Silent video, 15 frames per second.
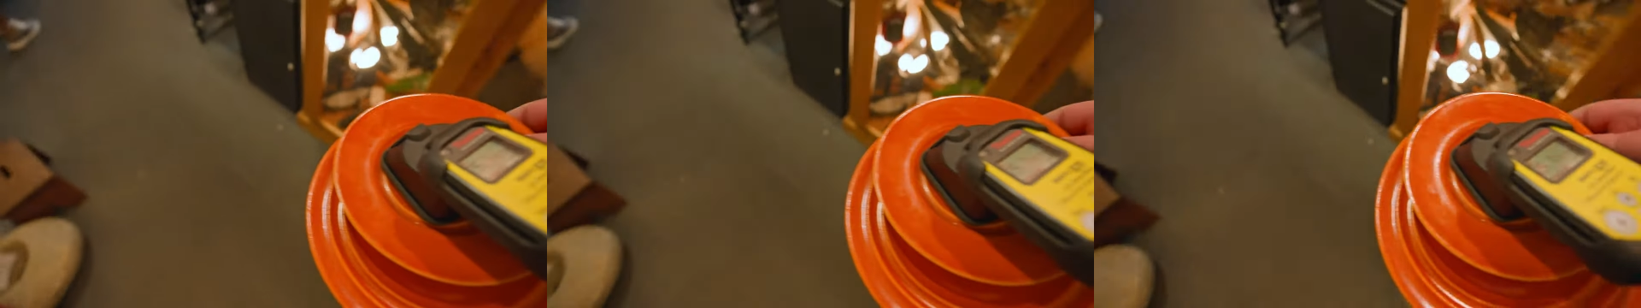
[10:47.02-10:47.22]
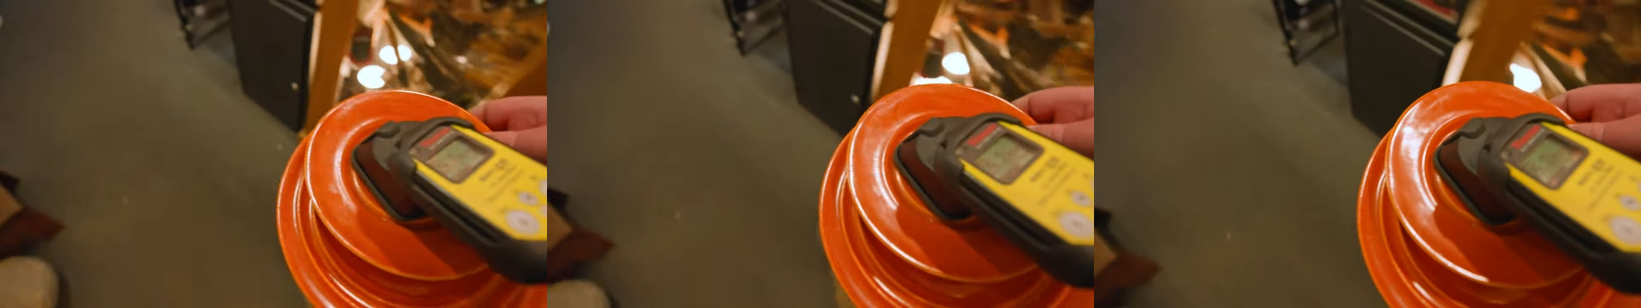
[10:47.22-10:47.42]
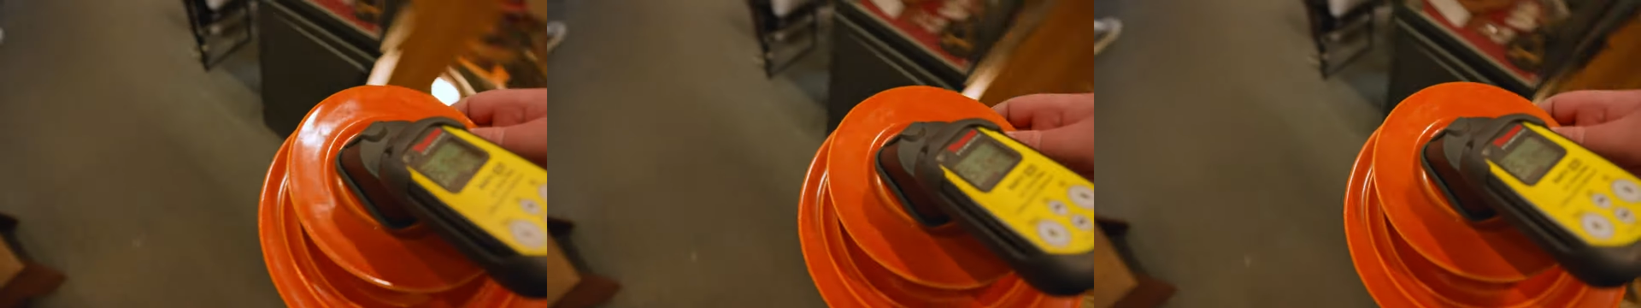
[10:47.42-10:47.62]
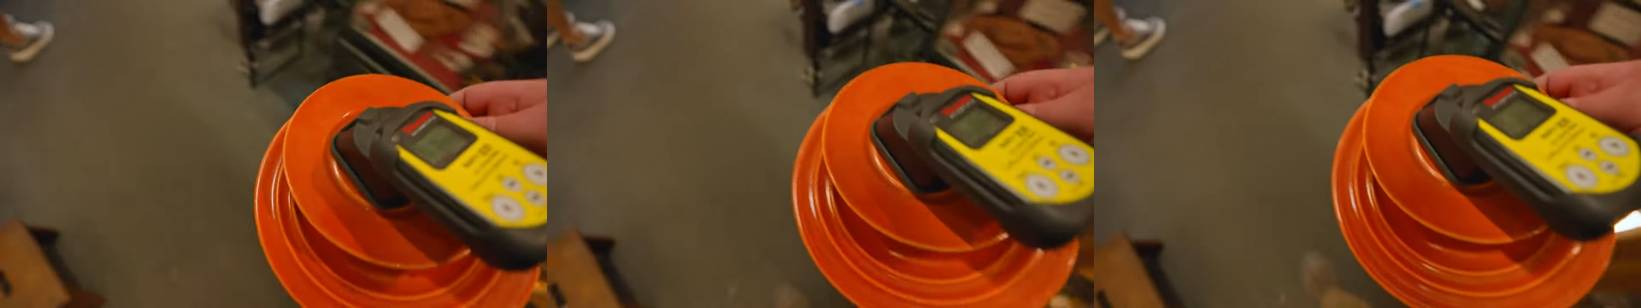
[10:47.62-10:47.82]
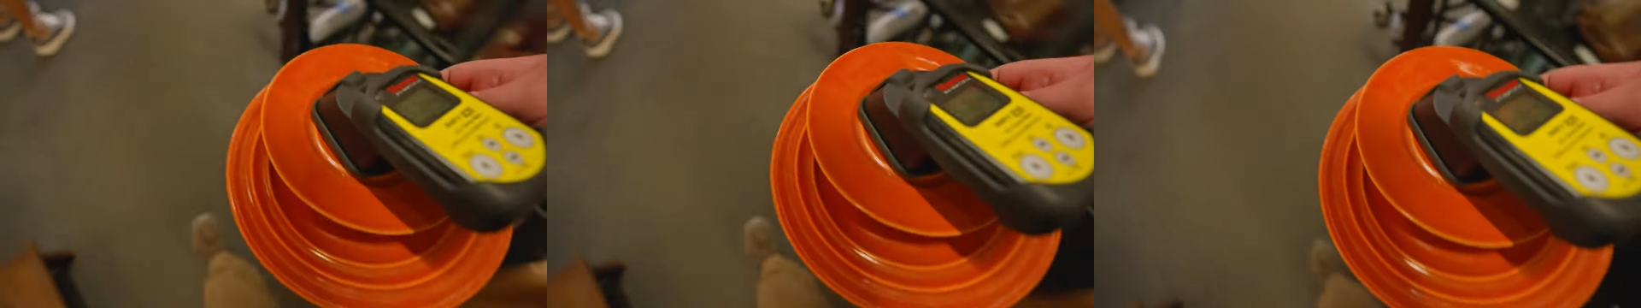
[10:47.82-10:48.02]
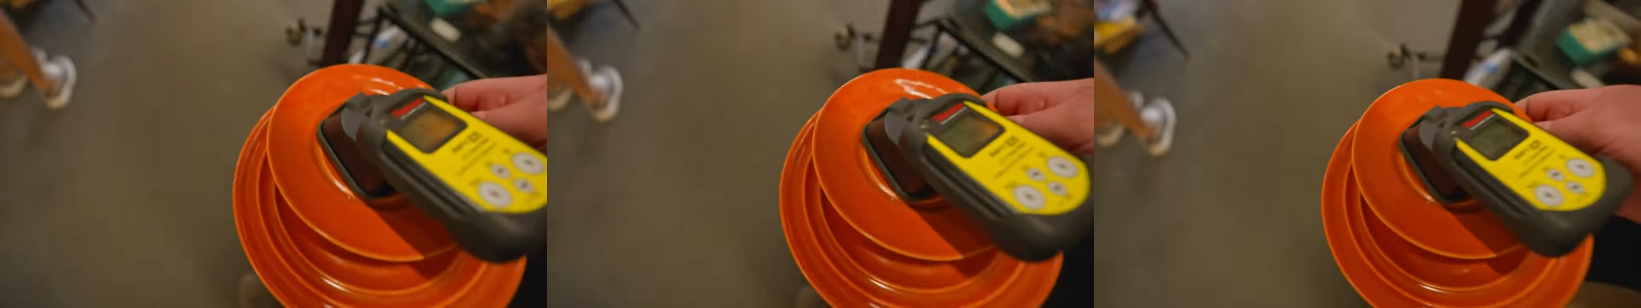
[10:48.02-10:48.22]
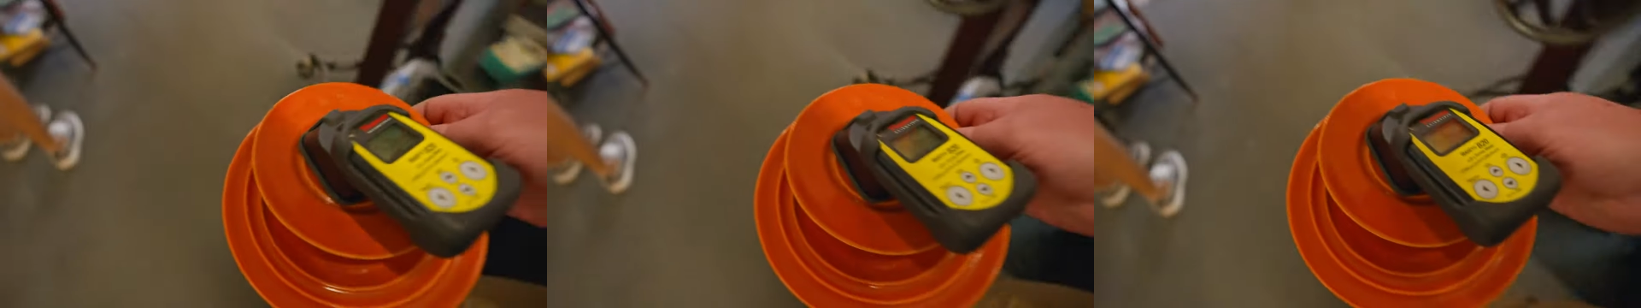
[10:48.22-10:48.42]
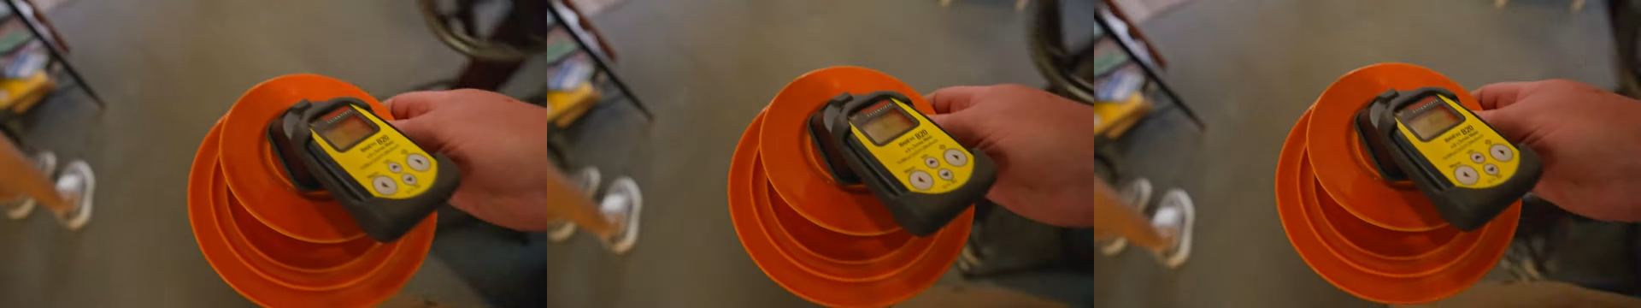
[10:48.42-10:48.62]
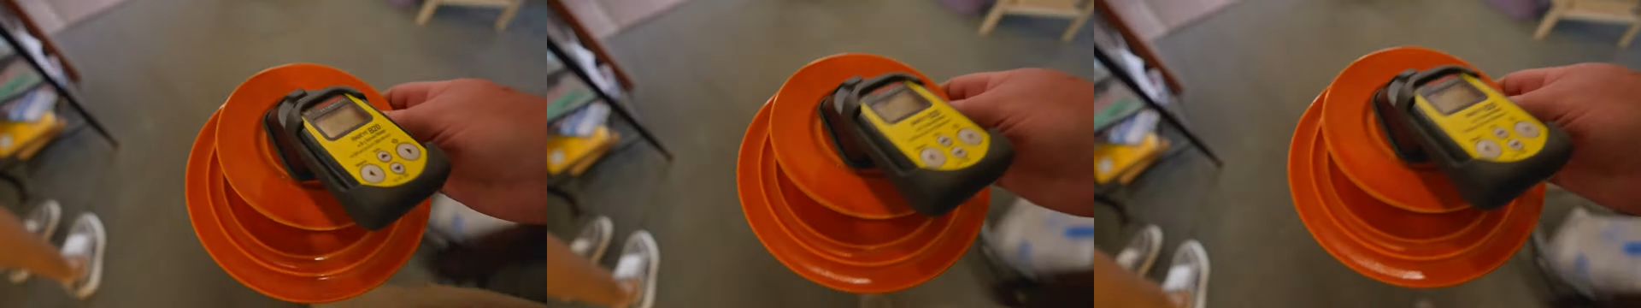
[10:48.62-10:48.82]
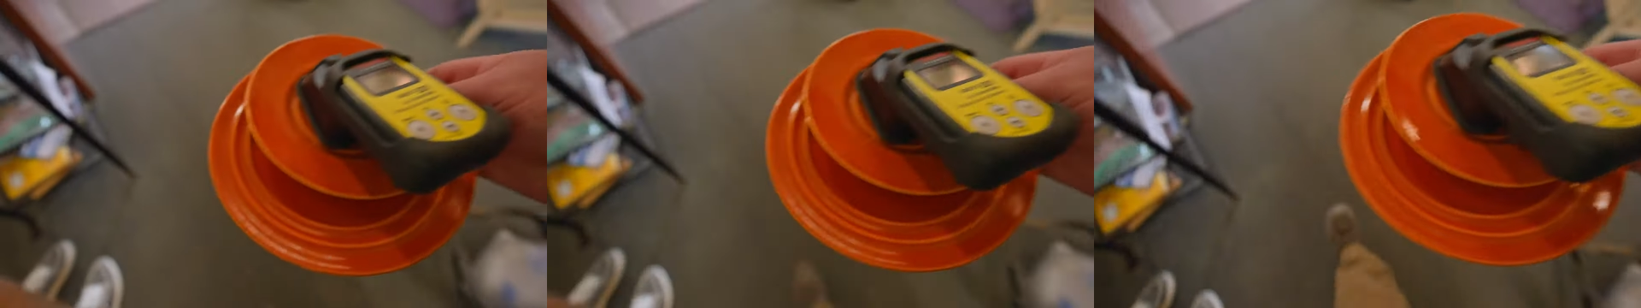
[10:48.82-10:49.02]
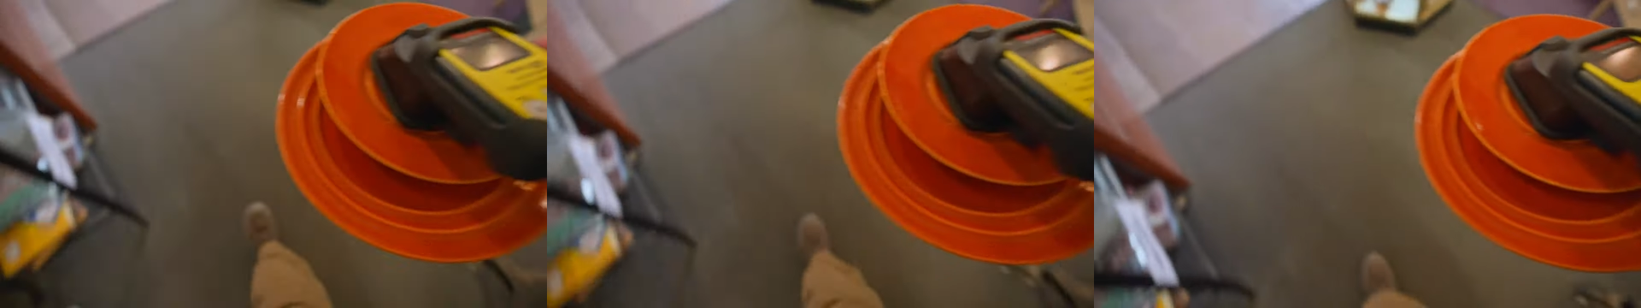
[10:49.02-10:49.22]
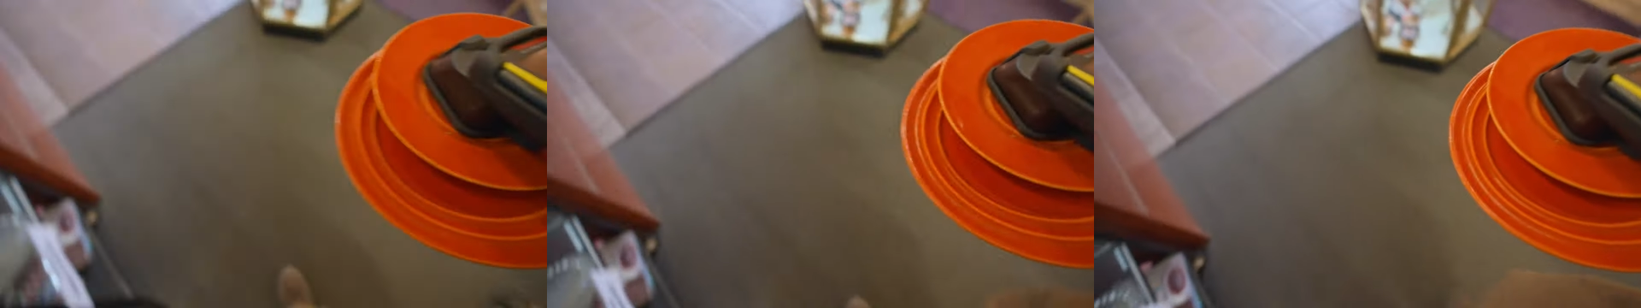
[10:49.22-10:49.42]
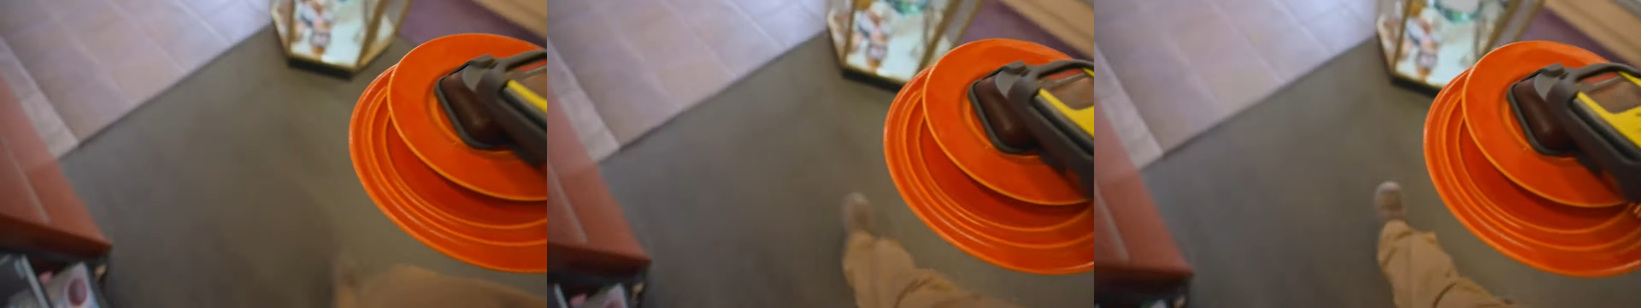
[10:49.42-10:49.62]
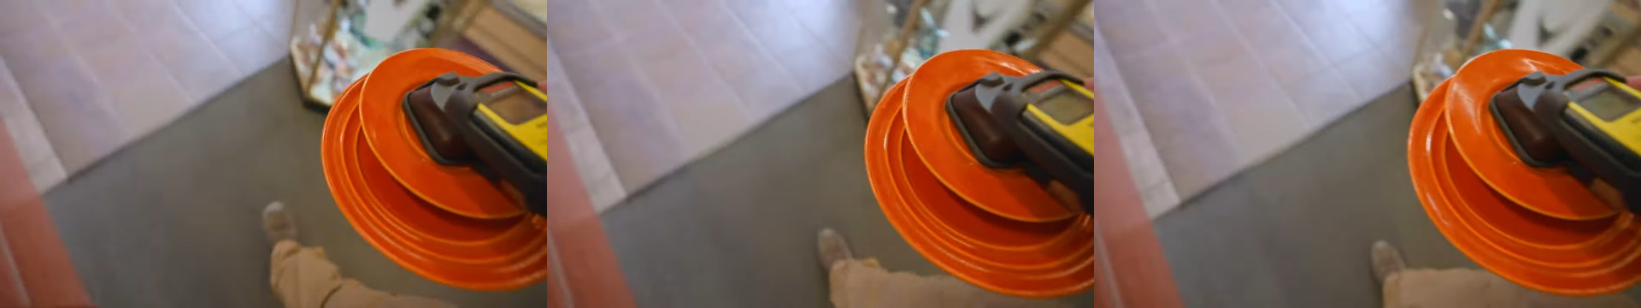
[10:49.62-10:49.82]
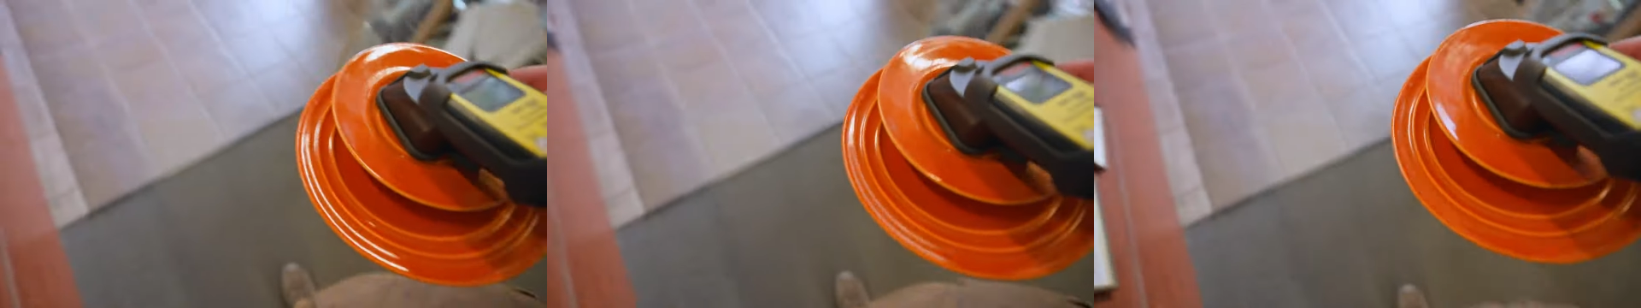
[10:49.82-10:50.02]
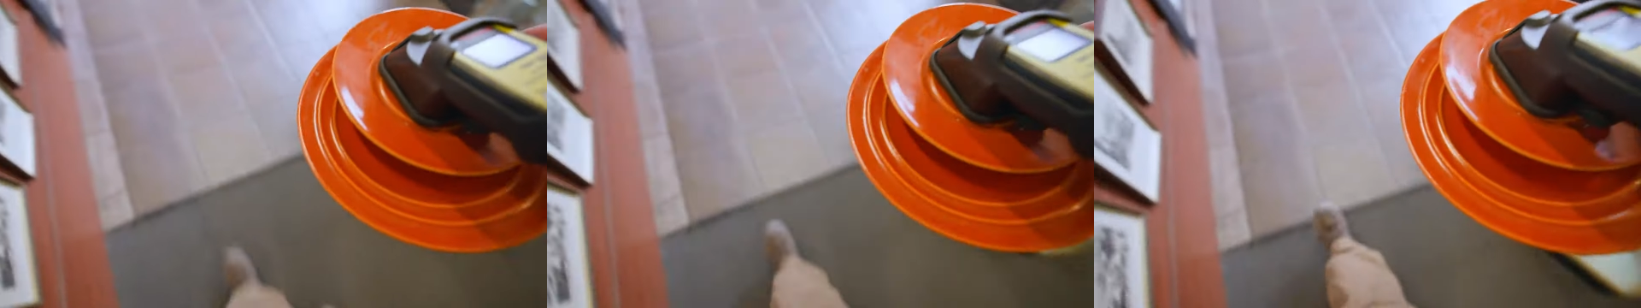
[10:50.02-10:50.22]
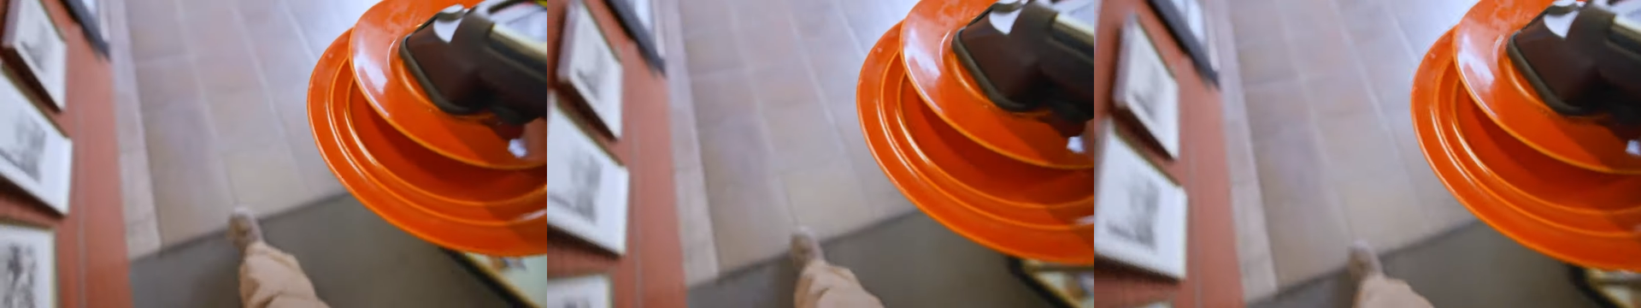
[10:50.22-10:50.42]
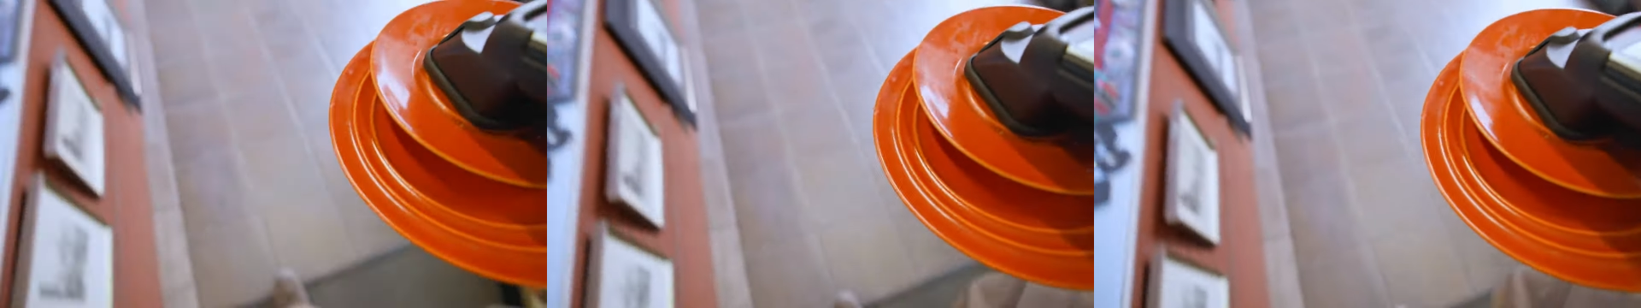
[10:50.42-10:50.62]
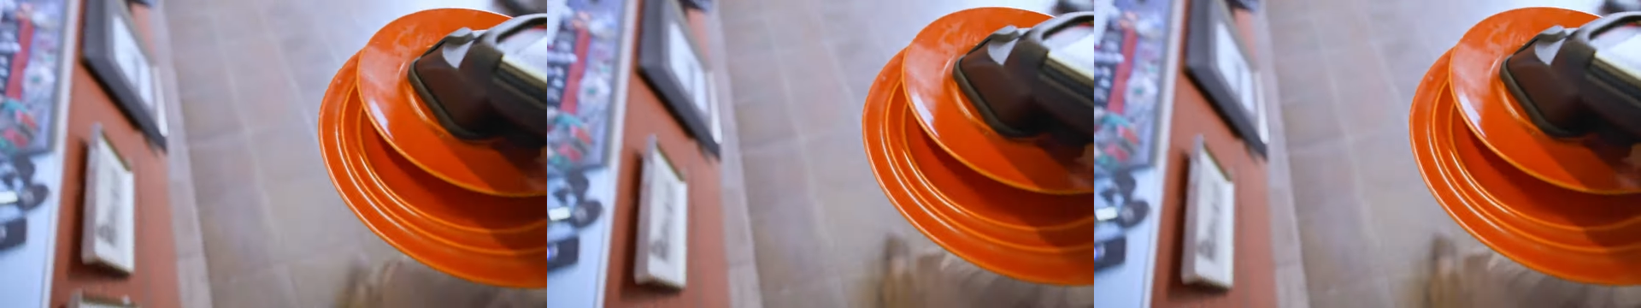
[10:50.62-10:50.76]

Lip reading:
[unreadable: no face in view]